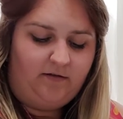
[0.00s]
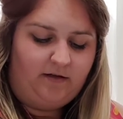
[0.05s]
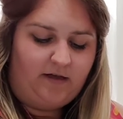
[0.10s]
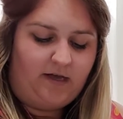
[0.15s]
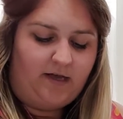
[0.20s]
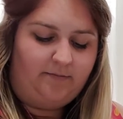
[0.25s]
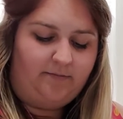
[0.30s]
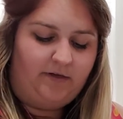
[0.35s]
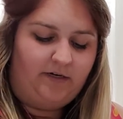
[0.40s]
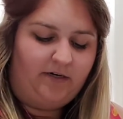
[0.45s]

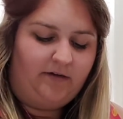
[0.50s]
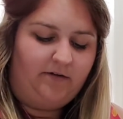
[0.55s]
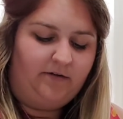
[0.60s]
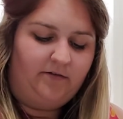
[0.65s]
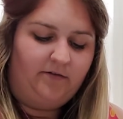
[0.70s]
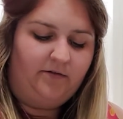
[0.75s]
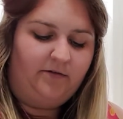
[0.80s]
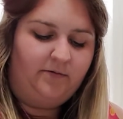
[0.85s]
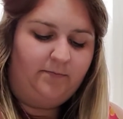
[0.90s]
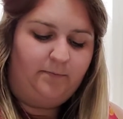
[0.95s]
I'm
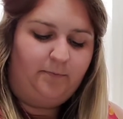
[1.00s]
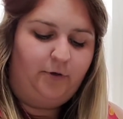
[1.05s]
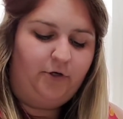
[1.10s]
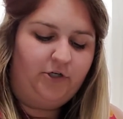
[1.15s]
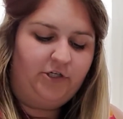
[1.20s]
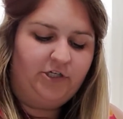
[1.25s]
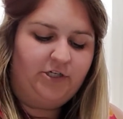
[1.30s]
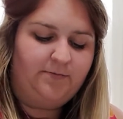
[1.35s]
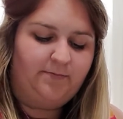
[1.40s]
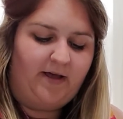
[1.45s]
gonna
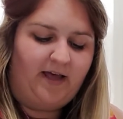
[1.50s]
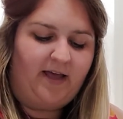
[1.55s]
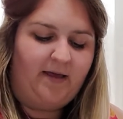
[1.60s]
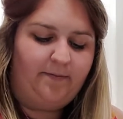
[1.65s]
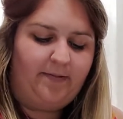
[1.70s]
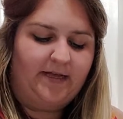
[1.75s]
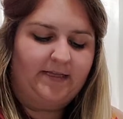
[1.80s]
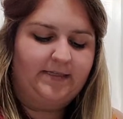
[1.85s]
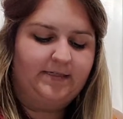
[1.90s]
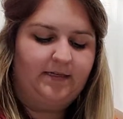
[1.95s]
push my
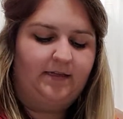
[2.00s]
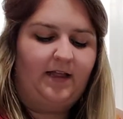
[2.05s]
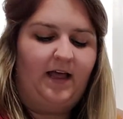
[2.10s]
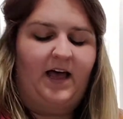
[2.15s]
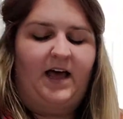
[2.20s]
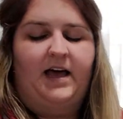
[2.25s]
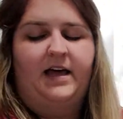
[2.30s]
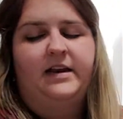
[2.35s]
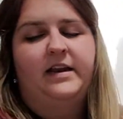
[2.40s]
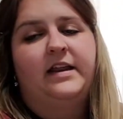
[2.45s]
pencil
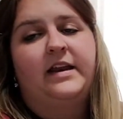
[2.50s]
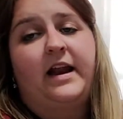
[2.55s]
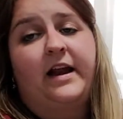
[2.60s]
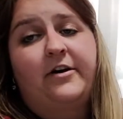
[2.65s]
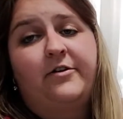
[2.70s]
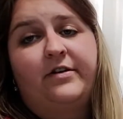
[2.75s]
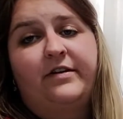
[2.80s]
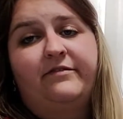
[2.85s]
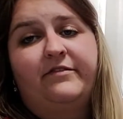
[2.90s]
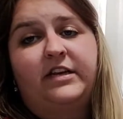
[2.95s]
on, and I
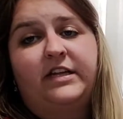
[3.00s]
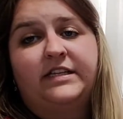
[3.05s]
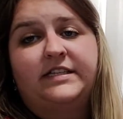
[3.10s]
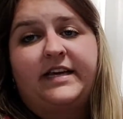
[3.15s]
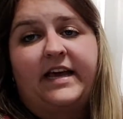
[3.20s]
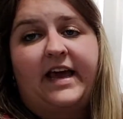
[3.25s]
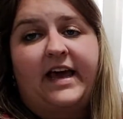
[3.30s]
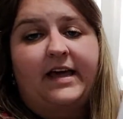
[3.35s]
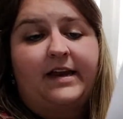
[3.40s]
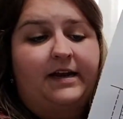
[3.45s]
don't even need
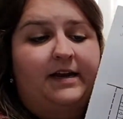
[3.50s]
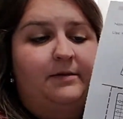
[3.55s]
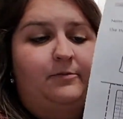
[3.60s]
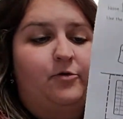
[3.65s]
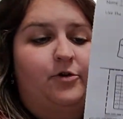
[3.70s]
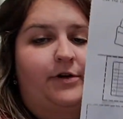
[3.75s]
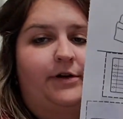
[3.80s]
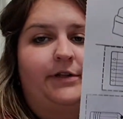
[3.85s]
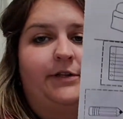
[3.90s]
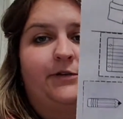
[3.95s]
to add any
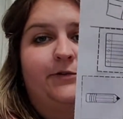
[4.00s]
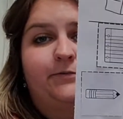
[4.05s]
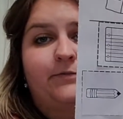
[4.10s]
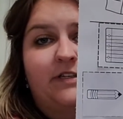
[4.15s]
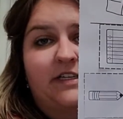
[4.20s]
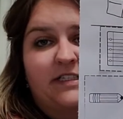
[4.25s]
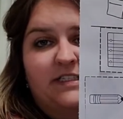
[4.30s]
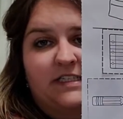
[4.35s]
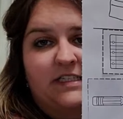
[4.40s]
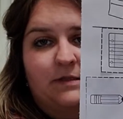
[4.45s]
more glue
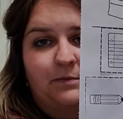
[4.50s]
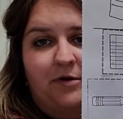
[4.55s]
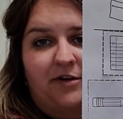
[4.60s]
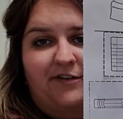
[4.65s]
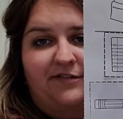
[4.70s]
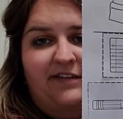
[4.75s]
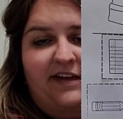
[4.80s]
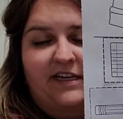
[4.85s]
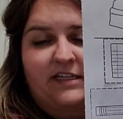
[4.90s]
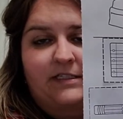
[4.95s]
because it's
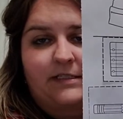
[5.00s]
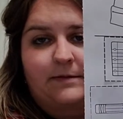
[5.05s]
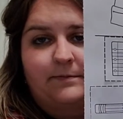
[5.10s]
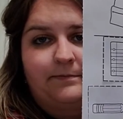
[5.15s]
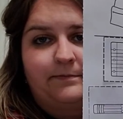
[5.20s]
perfect.